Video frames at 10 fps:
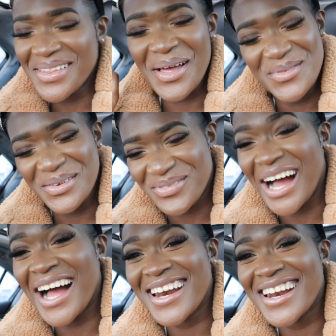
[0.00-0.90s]
let me
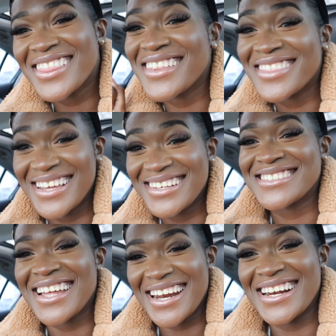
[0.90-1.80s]
find the things
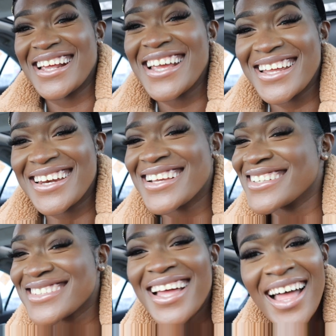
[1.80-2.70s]
that I need
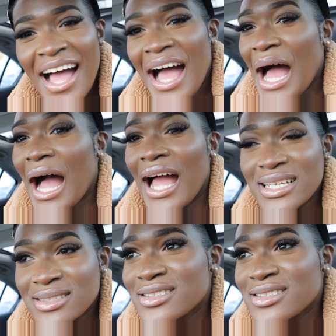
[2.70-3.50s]
it's